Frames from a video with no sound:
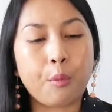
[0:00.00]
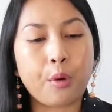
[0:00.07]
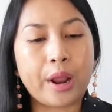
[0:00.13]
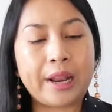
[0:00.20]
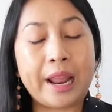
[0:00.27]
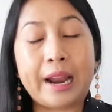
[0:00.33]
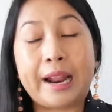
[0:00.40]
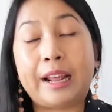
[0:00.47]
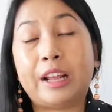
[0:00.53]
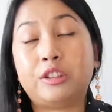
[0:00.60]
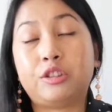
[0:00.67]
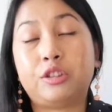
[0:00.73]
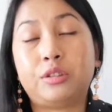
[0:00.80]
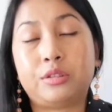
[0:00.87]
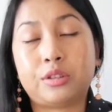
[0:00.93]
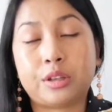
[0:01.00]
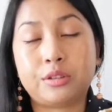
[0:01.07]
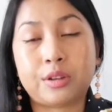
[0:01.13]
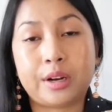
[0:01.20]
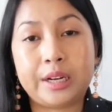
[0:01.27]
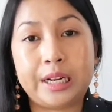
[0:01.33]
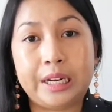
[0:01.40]
And then I
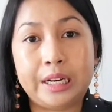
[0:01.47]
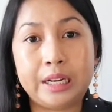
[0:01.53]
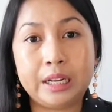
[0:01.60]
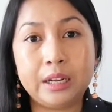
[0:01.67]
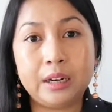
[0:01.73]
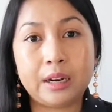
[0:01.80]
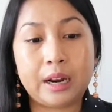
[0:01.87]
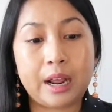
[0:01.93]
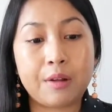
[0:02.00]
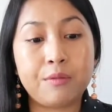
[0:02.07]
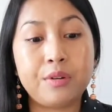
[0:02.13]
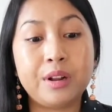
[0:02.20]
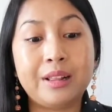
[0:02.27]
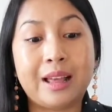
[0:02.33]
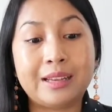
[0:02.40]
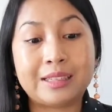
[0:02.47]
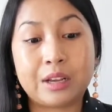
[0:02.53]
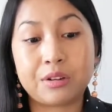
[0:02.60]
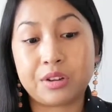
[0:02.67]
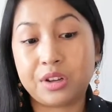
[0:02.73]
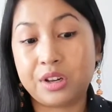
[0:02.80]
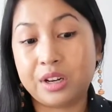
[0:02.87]
started eating it and I realized
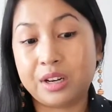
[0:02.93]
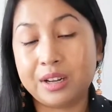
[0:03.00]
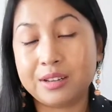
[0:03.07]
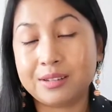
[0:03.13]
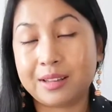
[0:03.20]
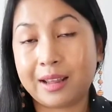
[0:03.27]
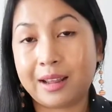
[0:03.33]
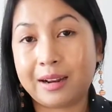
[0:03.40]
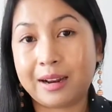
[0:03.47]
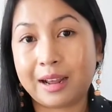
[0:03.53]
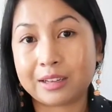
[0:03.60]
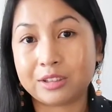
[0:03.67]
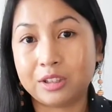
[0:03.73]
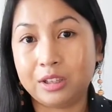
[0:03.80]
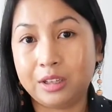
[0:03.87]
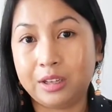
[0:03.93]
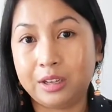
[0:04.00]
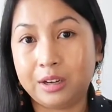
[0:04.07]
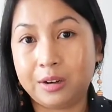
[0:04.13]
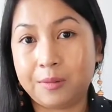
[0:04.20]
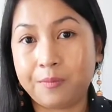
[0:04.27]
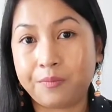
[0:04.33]
how good it is, and actually
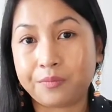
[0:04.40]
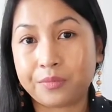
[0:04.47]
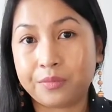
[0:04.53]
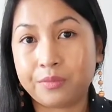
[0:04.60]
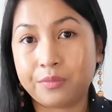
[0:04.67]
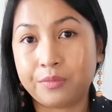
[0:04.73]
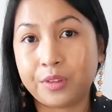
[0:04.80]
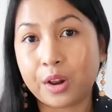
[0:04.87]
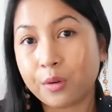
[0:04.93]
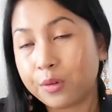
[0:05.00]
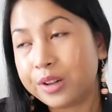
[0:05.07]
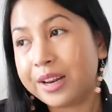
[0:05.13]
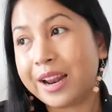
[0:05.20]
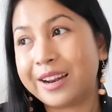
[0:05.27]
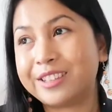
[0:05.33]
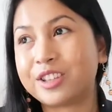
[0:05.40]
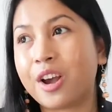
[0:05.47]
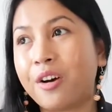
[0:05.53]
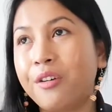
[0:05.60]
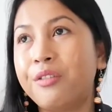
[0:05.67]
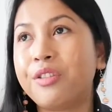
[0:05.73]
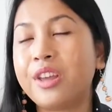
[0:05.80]
not only that it's
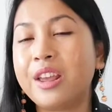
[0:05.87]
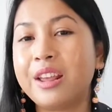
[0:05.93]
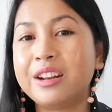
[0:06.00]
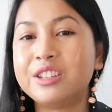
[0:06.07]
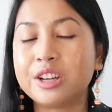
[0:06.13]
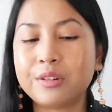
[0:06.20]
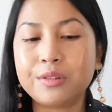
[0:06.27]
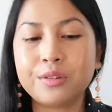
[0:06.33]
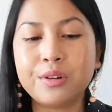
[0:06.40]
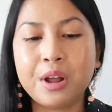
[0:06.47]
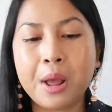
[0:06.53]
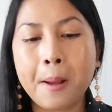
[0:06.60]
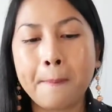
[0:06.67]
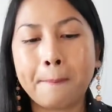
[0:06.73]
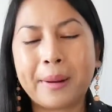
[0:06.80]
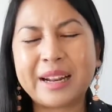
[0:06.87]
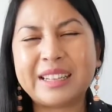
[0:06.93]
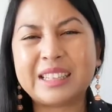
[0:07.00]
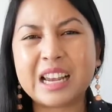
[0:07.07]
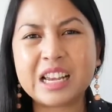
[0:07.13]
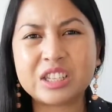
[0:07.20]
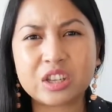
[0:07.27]
healthy in general, but it
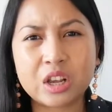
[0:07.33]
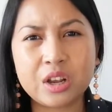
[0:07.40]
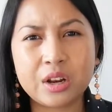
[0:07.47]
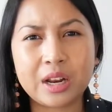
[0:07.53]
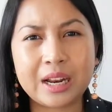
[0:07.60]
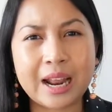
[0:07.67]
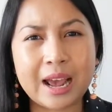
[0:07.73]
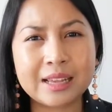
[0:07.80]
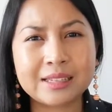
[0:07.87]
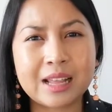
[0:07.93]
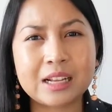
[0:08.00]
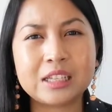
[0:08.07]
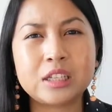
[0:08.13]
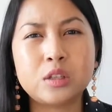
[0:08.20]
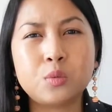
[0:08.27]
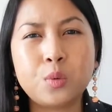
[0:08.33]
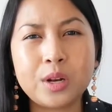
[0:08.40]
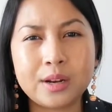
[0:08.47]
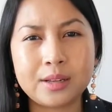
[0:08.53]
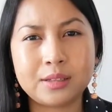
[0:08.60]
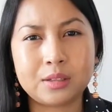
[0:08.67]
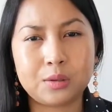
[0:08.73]
tastes good. It has that
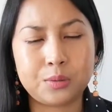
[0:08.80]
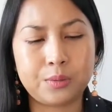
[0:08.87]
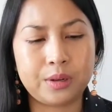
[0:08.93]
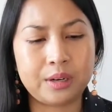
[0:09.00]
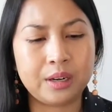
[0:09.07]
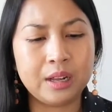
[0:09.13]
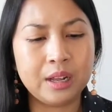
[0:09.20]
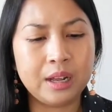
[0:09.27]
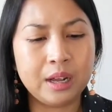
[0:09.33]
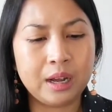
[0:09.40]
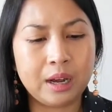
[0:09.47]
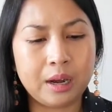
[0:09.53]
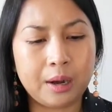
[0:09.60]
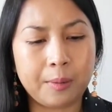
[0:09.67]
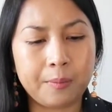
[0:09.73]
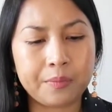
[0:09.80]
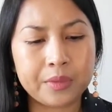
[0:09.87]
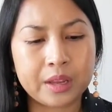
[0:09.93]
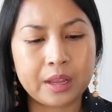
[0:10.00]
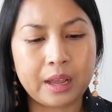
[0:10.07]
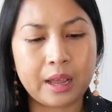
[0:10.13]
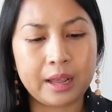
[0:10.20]
sweetness to it.
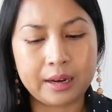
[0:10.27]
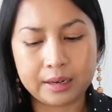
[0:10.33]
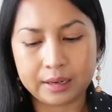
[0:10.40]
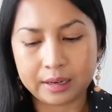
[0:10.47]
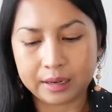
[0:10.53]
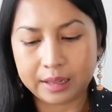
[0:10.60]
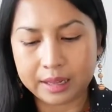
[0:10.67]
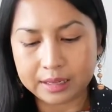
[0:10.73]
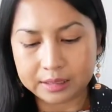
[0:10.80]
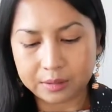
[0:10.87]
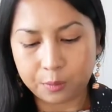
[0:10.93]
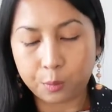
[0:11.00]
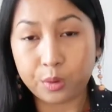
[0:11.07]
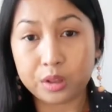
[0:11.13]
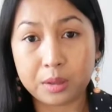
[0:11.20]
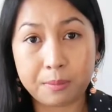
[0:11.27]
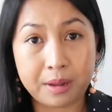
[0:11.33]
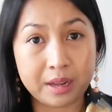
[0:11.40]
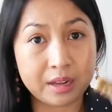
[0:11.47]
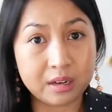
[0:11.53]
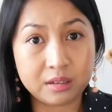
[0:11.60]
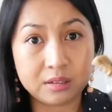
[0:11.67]
And this with the
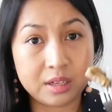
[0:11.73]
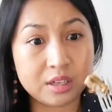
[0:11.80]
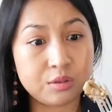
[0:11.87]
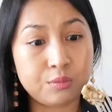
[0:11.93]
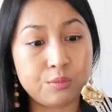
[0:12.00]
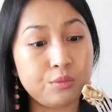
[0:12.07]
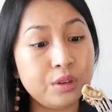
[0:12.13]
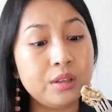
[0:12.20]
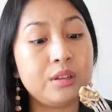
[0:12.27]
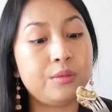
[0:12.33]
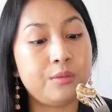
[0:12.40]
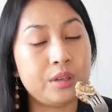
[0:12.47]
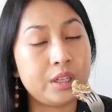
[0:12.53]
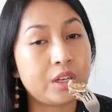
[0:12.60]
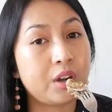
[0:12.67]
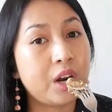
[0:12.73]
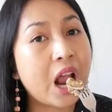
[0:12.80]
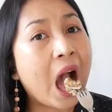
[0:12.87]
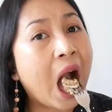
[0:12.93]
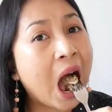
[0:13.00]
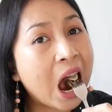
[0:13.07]
bacon tastes really, really good.